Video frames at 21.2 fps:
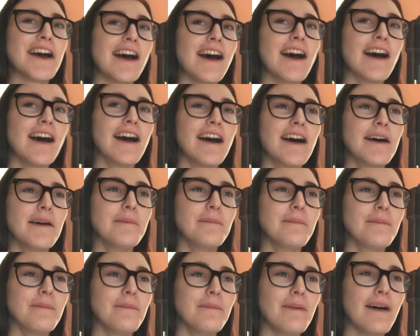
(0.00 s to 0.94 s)

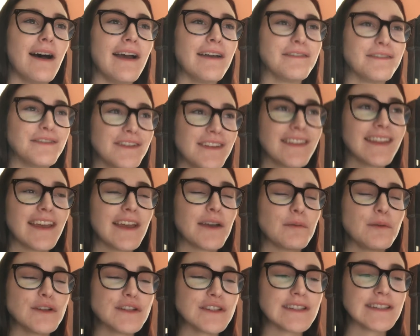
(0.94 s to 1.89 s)
I feel like
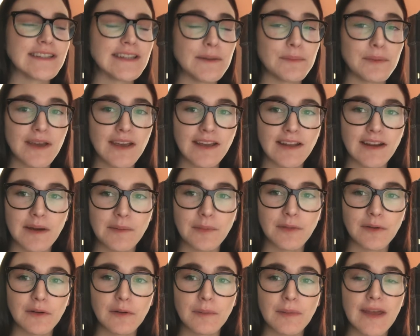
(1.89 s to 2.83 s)
we just need to pick it up a
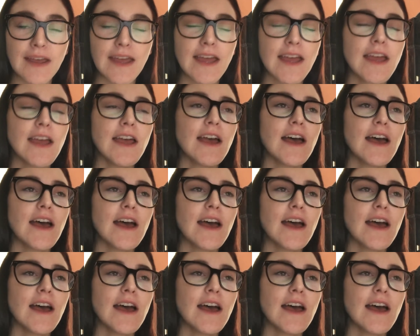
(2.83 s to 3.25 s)
little bit.